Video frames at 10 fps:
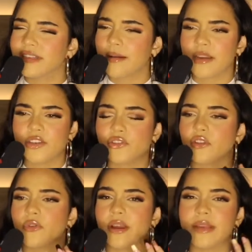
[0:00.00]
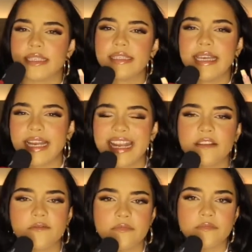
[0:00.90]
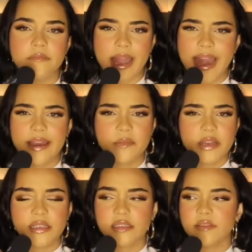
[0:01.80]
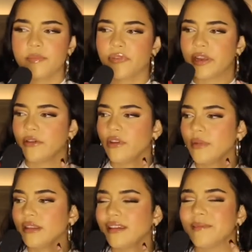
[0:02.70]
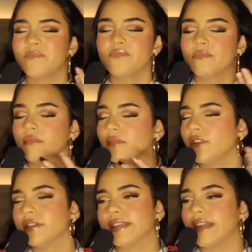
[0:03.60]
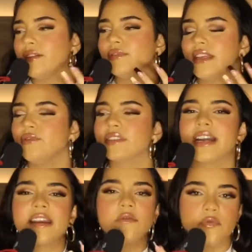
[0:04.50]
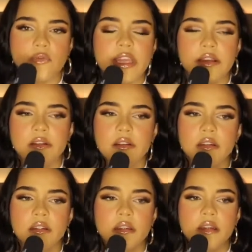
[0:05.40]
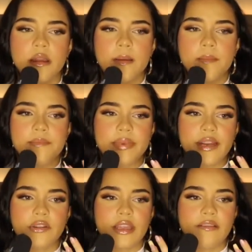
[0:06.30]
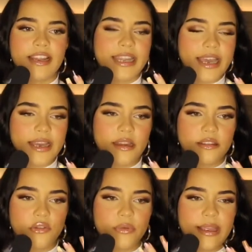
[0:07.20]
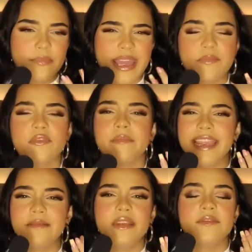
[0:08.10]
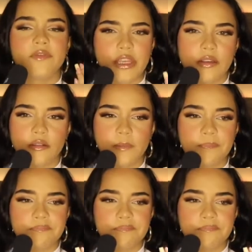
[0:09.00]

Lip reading: capricho? Como que me sentía kind of bad because of it. Porque obviamente, no sé, it was kind of weird. Pero de verdad, the way people made me feel